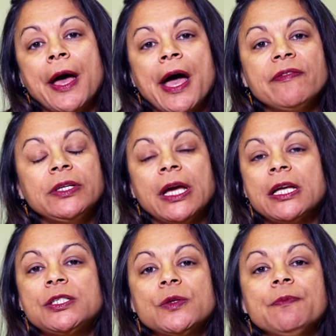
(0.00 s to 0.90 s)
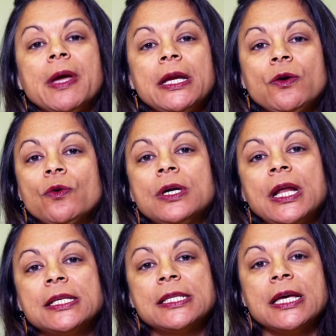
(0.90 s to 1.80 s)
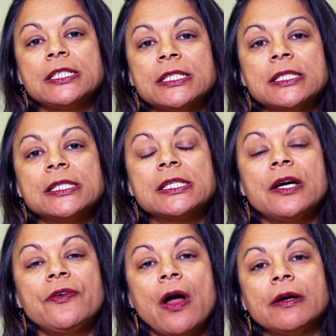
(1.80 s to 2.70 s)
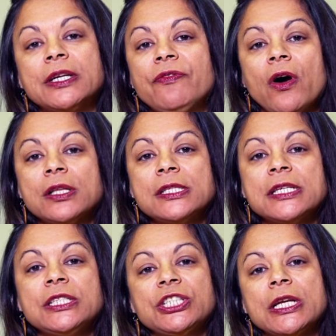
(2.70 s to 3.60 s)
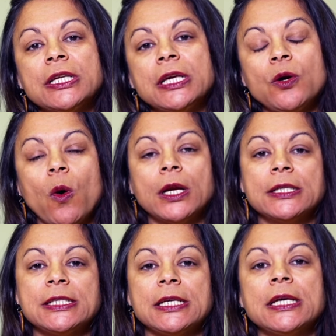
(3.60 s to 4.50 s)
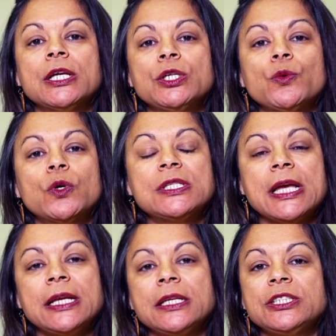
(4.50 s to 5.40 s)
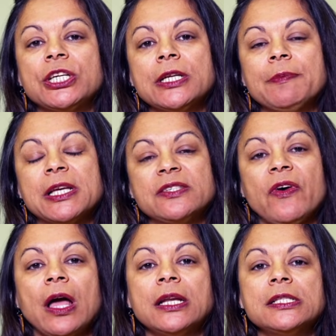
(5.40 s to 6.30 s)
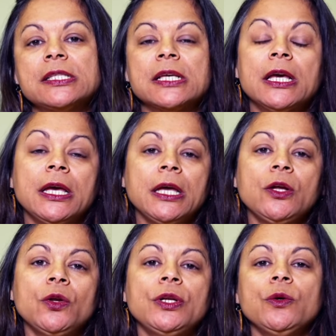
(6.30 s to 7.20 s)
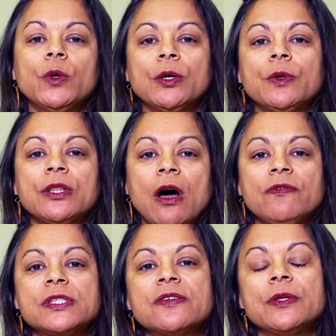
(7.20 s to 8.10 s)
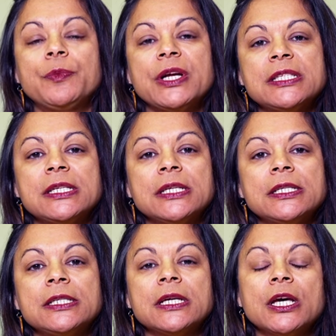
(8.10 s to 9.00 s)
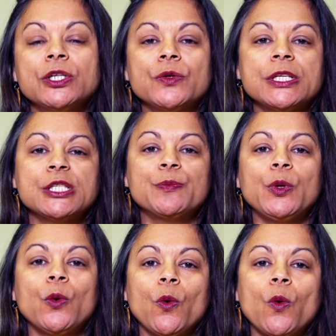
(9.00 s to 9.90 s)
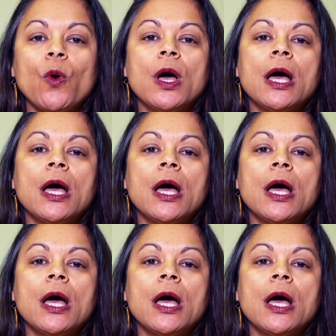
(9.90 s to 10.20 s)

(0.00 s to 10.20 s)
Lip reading: I've engaged with many organizations around advancing gender equality towards ending gender-based violence, including work with the Office of the President to explore